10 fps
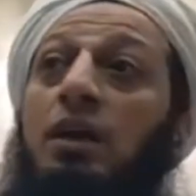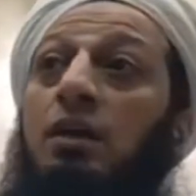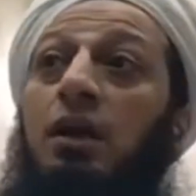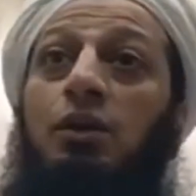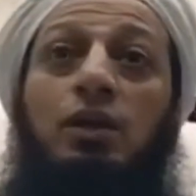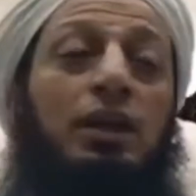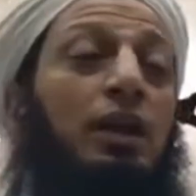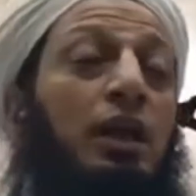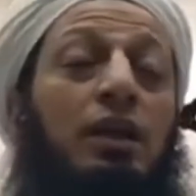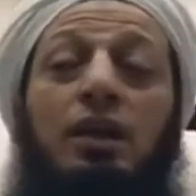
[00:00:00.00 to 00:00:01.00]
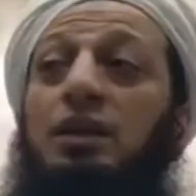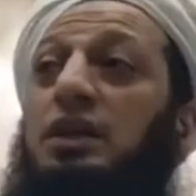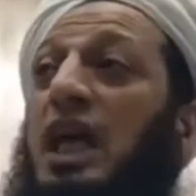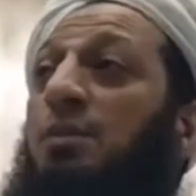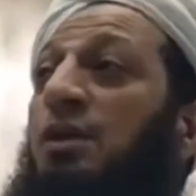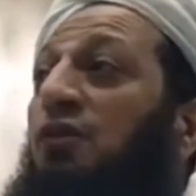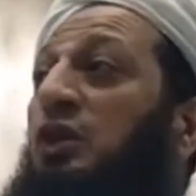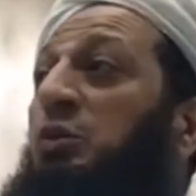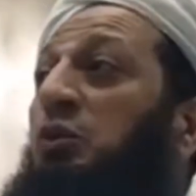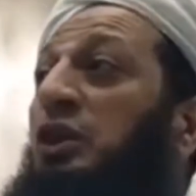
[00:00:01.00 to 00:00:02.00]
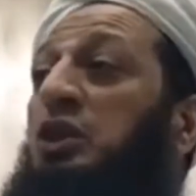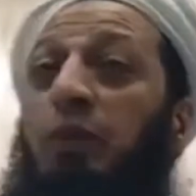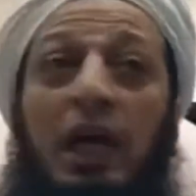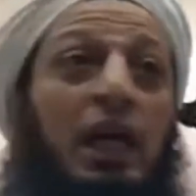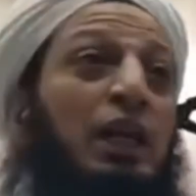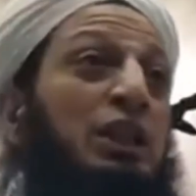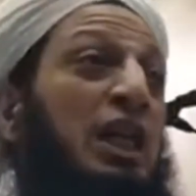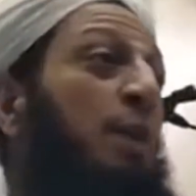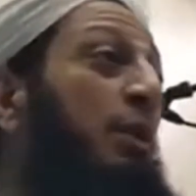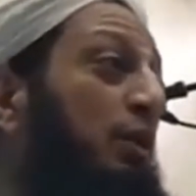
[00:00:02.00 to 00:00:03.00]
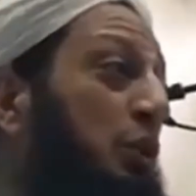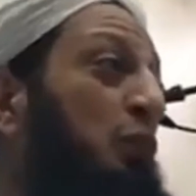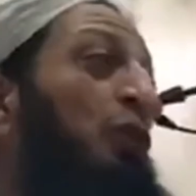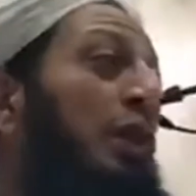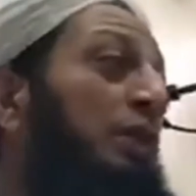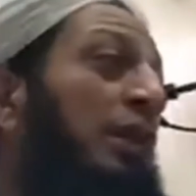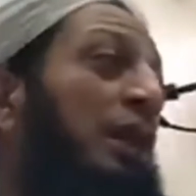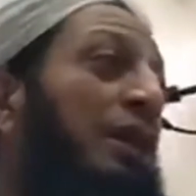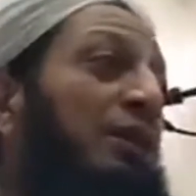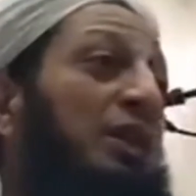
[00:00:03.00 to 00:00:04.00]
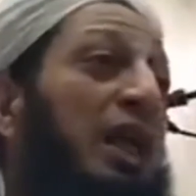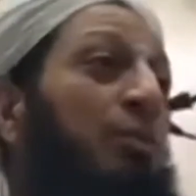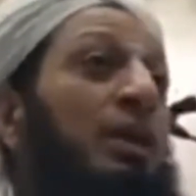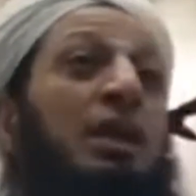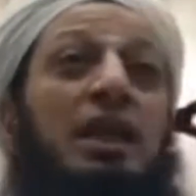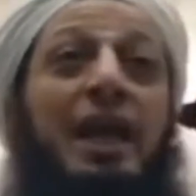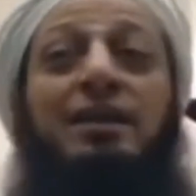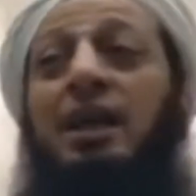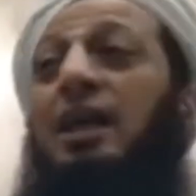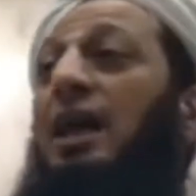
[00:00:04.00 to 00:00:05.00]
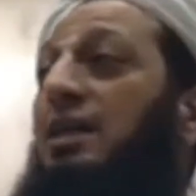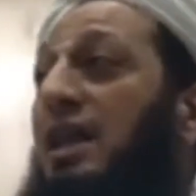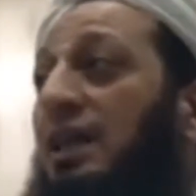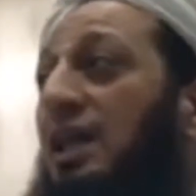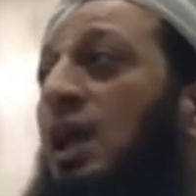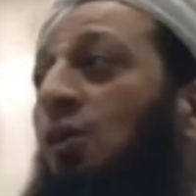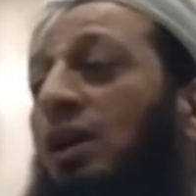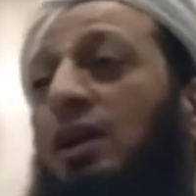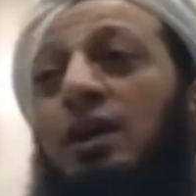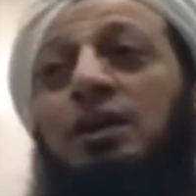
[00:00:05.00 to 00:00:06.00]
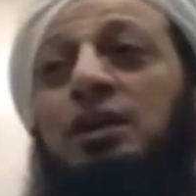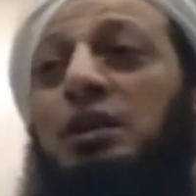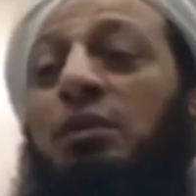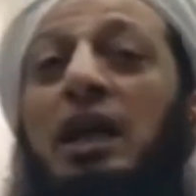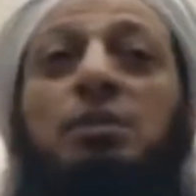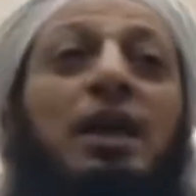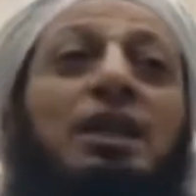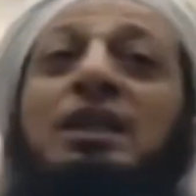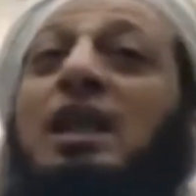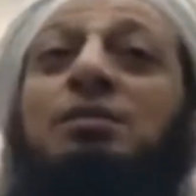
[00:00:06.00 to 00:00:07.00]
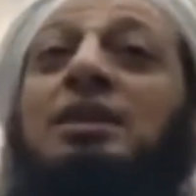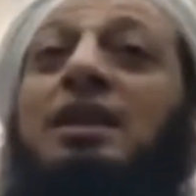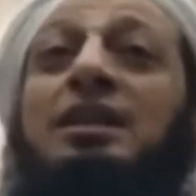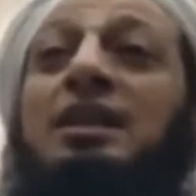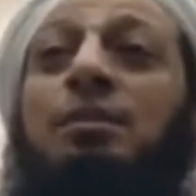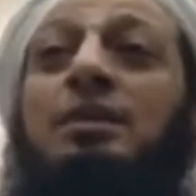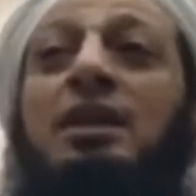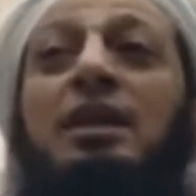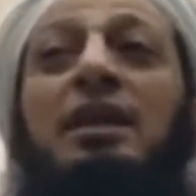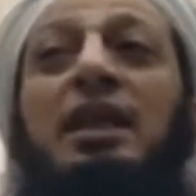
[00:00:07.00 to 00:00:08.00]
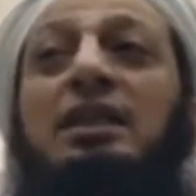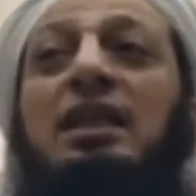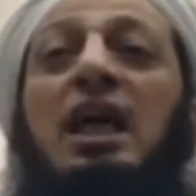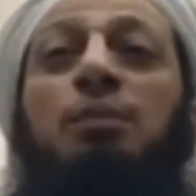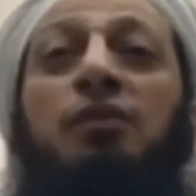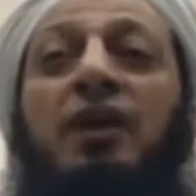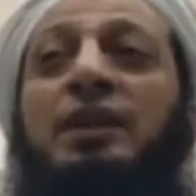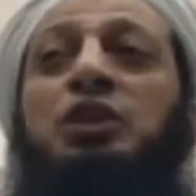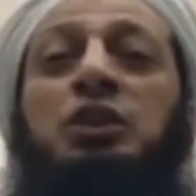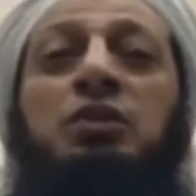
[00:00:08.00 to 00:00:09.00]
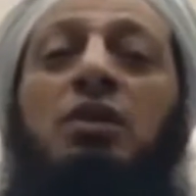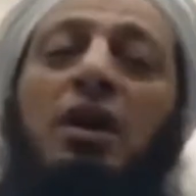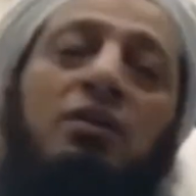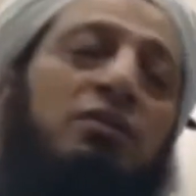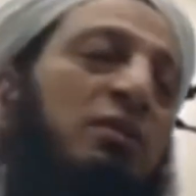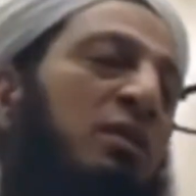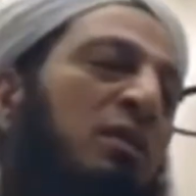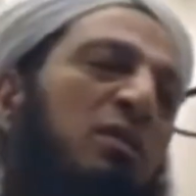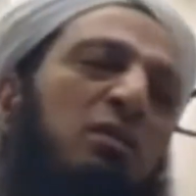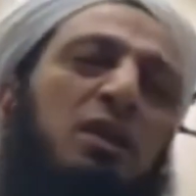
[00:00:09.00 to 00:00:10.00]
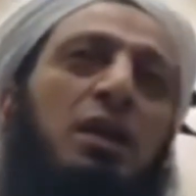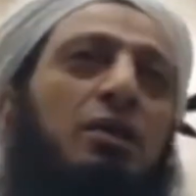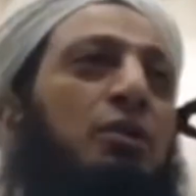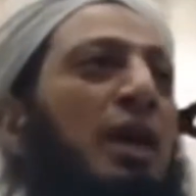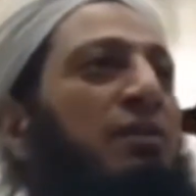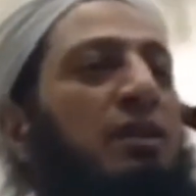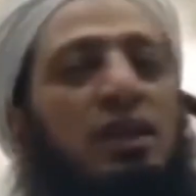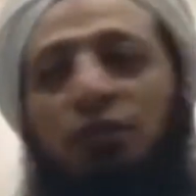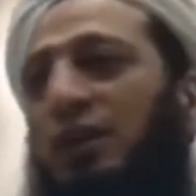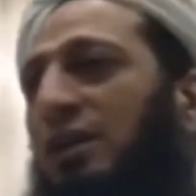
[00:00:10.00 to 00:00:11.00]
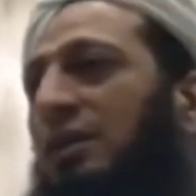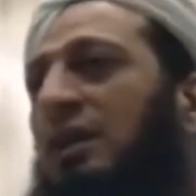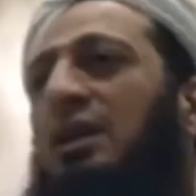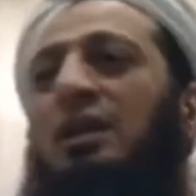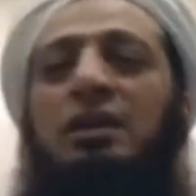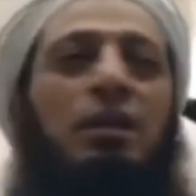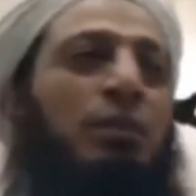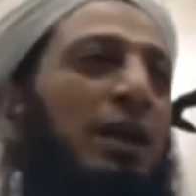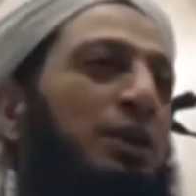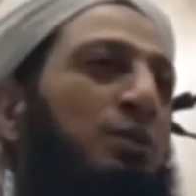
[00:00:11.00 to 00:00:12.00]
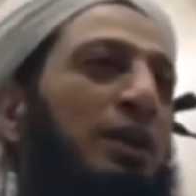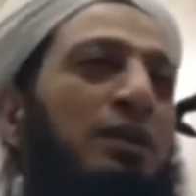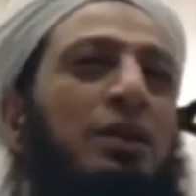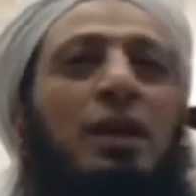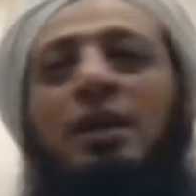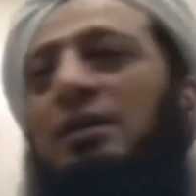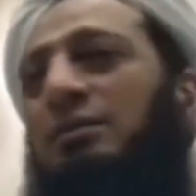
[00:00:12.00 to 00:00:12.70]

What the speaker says: SubhanAllah, look at the time difference between Ismail alayhi salam and Rasulullah sallallahu alayhi wasallam. Yet at that level, Ibrahim alayhi salam didn't accept that type of attitude of, no, we are having difficulties and my husband is